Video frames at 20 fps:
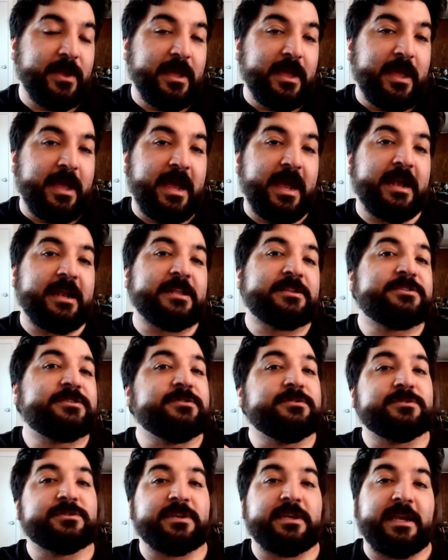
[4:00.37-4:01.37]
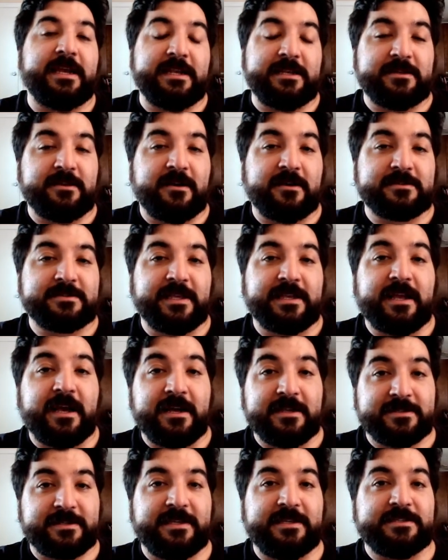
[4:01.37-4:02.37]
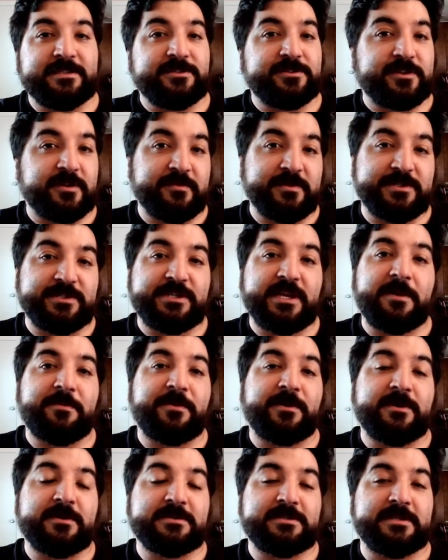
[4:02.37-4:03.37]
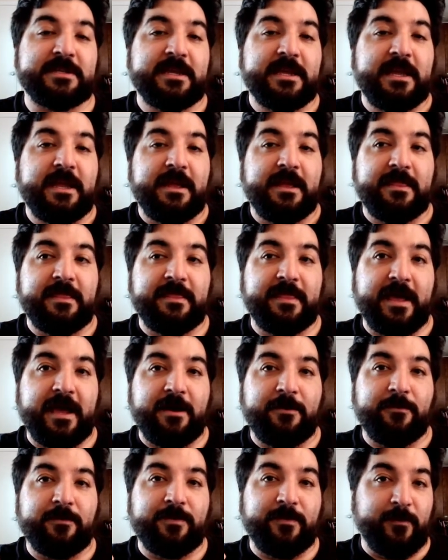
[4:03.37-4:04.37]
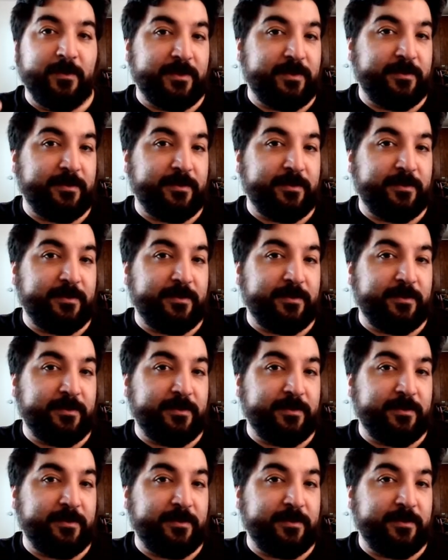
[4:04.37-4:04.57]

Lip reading: and it's usually in dogs like Huskies and German Shepherds that with